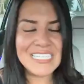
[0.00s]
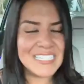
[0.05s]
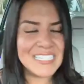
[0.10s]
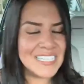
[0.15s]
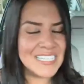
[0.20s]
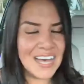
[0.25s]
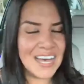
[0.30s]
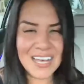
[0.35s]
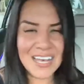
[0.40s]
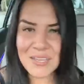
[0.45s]

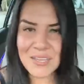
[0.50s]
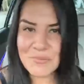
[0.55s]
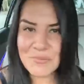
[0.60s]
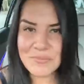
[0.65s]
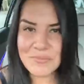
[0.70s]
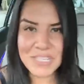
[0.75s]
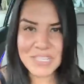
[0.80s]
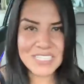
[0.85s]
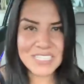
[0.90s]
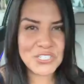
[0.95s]
It's
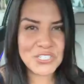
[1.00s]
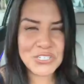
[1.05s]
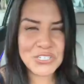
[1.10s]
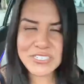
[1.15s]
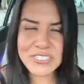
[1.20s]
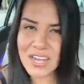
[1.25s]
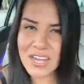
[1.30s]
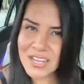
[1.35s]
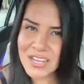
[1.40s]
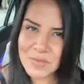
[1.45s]
time. It's
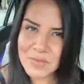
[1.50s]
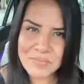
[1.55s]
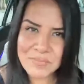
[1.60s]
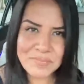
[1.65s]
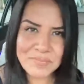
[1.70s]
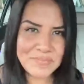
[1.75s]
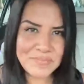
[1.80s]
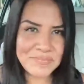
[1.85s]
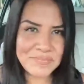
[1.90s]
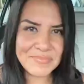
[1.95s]
your
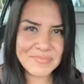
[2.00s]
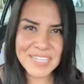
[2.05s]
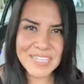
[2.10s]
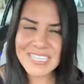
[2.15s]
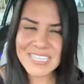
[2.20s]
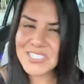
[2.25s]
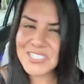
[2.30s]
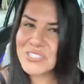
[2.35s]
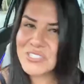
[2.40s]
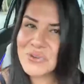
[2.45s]
time.
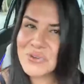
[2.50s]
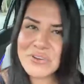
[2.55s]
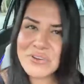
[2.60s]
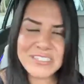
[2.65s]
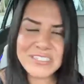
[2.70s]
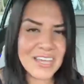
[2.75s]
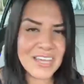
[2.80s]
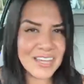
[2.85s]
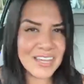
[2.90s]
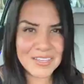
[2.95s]
It's
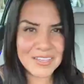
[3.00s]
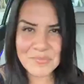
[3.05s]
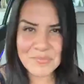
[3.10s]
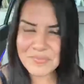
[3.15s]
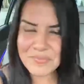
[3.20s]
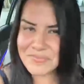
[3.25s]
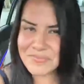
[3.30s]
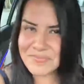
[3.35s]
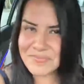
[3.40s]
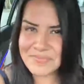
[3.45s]
your
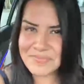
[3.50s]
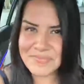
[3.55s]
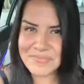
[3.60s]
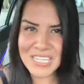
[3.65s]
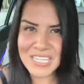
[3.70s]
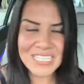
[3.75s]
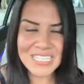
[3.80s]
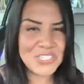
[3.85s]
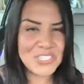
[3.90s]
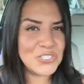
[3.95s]
time.
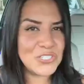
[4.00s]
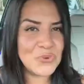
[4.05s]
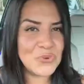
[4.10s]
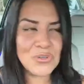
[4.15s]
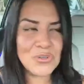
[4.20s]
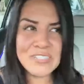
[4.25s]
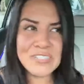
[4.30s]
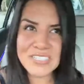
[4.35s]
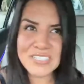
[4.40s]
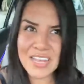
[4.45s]
It's
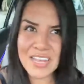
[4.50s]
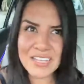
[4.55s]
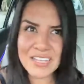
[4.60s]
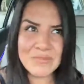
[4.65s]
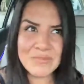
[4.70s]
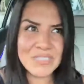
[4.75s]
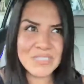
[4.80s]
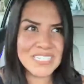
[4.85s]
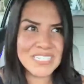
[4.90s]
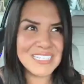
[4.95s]
your
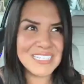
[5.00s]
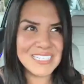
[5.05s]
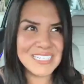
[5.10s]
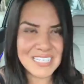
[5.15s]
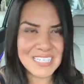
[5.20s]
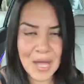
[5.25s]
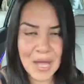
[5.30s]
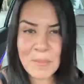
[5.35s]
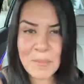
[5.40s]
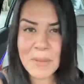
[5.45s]
time to
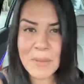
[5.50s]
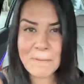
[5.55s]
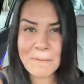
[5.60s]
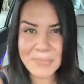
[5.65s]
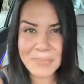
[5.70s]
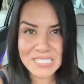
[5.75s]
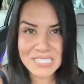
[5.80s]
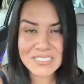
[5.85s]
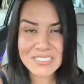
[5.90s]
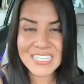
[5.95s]
stop
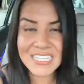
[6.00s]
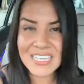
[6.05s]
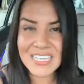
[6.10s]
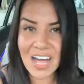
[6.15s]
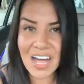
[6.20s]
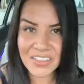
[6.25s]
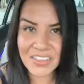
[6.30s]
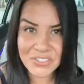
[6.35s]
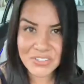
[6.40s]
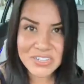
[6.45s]

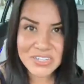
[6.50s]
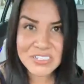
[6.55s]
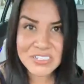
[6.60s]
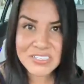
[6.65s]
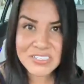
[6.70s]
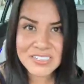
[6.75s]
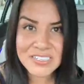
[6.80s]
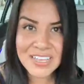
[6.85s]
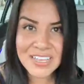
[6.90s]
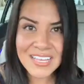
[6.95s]
building
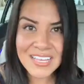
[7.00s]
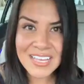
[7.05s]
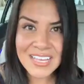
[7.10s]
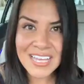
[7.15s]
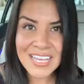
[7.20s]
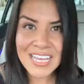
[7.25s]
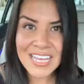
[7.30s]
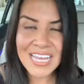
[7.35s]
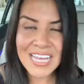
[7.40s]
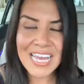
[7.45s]
others
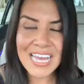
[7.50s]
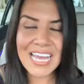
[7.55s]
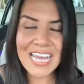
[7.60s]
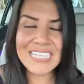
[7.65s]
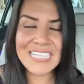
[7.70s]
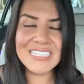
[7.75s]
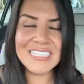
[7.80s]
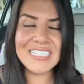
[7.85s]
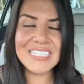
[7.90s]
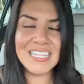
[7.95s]

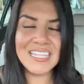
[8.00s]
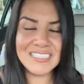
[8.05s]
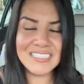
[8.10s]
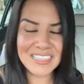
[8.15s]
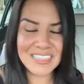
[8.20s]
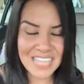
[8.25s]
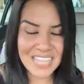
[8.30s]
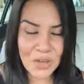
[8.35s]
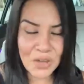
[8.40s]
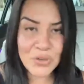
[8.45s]
and to
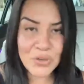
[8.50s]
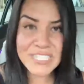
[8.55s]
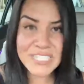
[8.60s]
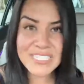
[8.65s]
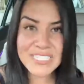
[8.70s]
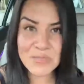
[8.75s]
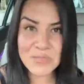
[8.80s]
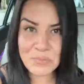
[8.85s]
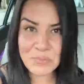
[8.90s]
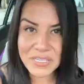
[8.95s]
allow
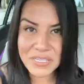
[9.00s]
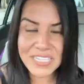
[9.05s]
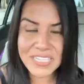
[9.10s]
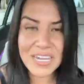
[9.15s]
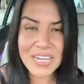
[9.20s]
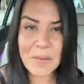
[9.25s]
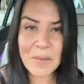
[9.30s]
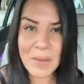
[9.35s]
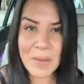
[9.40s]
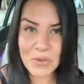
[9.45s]
it to
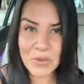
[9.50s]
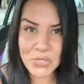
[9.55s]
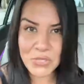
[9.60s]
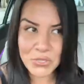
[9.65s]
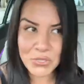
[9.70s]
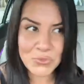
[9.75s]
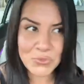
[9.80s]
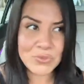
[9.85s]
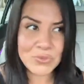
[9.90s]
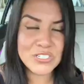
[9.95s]
be
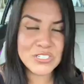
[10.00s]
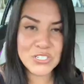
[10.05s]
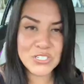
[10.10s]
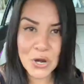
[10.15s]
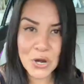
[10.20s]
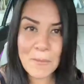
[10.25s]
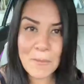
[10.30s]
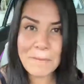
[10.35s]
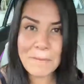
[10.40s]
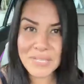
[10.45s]
about you.
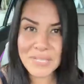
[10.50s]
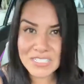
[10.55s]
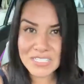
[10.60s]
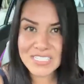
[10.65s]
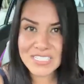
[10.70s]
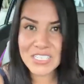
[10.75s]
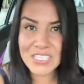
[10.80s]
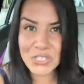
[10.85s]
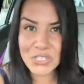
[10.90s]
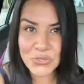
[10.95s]
Start
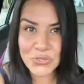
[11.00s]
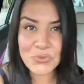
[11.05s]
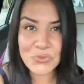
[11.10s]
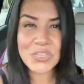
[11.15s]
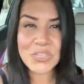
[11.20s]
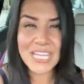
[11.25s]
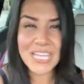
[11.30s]
building you.